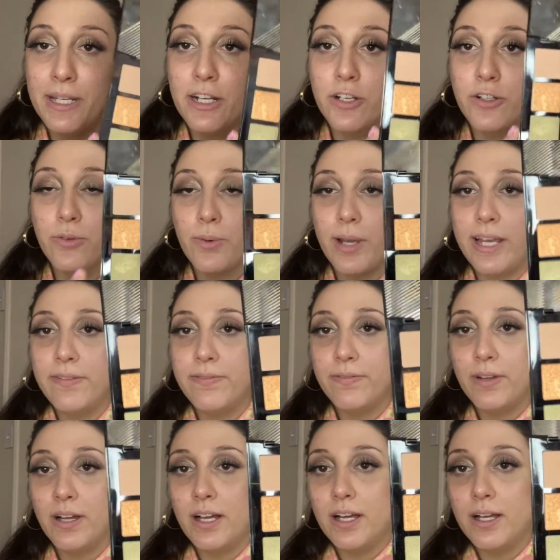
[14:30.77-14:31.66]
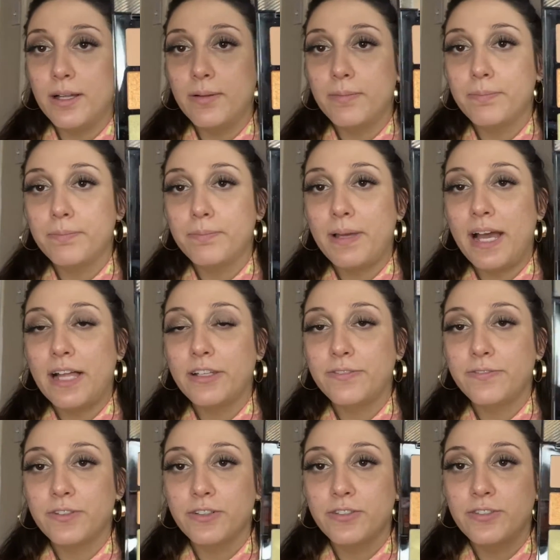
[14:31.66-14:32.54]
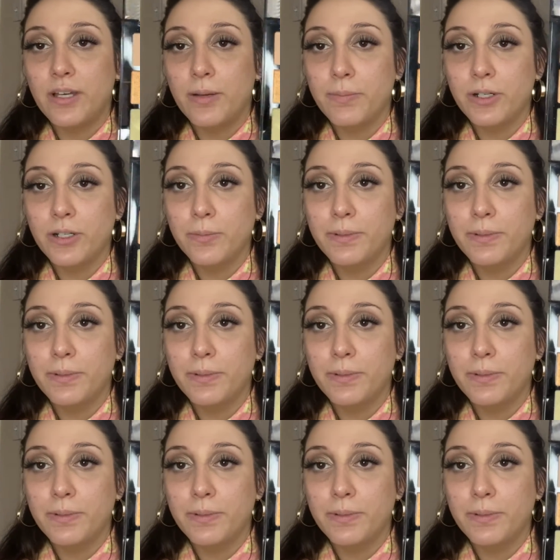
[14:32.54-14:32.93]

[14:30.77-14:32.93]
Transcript: great palette for summer,